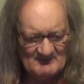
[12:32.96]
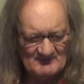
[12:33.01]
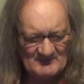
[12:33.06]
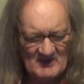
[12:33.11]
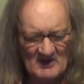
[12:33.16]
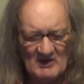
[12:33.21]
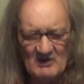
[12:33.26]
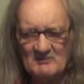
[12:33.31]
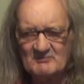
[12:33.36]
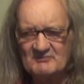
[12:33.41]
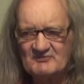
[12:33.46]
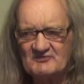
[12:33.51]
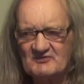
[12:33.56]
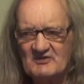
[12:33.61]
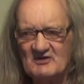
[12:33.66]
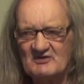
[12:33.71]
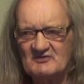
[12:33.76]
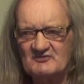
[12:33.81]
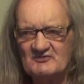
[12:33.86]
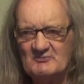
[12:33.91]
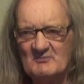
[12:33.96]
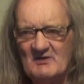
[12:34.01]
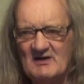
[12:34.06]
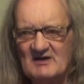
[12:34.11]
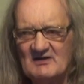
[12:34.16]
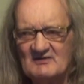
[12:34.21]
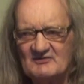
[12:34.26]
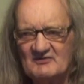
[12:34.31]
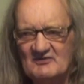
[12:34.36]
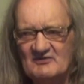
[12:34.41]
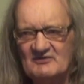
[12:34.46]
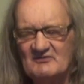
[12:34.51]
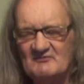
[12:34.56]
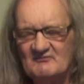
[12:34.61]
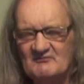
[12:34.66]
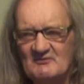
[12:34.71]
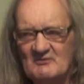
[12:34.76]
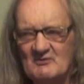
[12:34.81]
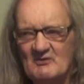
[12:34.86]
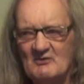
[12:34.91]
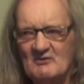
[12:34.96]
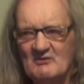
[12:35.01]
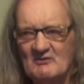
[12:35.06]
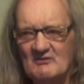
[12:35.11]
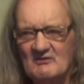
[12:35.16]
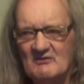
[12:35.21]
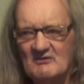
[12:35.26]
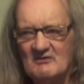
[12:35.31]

hopscotch marks on the floor